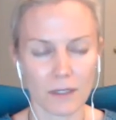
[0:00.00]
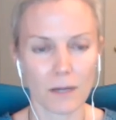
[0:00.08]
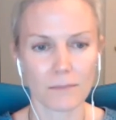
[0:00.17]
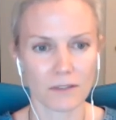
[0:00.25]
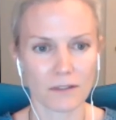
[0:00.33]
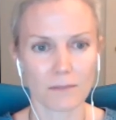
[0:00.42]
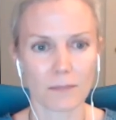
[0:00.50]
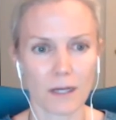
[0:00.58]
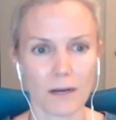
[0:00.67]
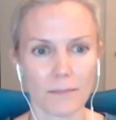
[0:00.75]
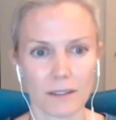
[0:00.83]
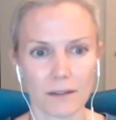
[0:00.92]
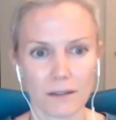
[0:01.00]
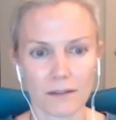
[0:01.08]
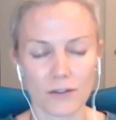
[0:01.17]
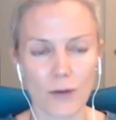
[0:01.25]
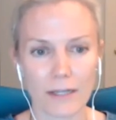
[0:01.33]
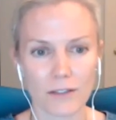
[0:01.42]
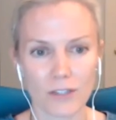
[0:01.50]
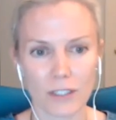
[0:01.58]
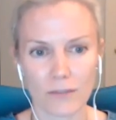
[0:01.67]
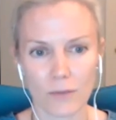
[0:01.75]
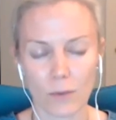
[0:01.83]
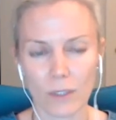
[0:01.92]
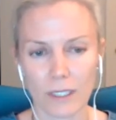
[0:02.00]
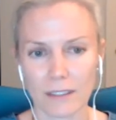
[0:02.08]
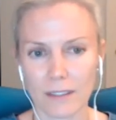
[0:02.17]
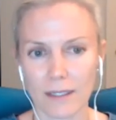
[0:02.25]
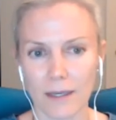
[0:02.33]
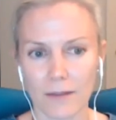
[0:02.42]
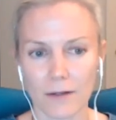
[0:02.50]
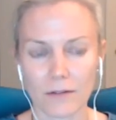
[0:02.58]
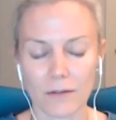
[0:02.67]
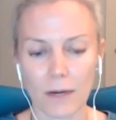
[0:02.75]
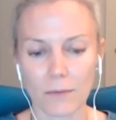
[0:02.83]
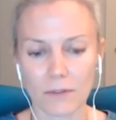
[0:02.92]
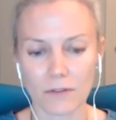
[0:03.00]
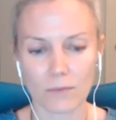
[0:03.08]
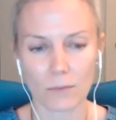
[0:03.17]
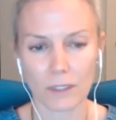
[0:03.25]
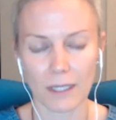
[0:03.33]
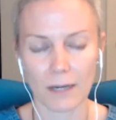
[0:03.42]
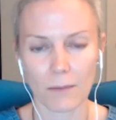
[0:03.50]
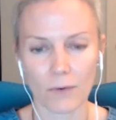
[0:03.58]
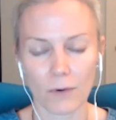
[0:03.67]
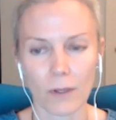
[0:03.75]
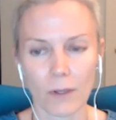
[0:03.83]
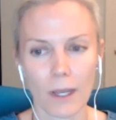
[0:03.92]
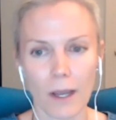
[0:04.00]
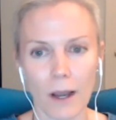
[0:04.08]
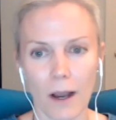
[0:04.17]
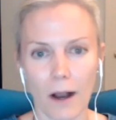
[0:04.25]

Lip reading: come to some common strategies for working together. So that was really helpful.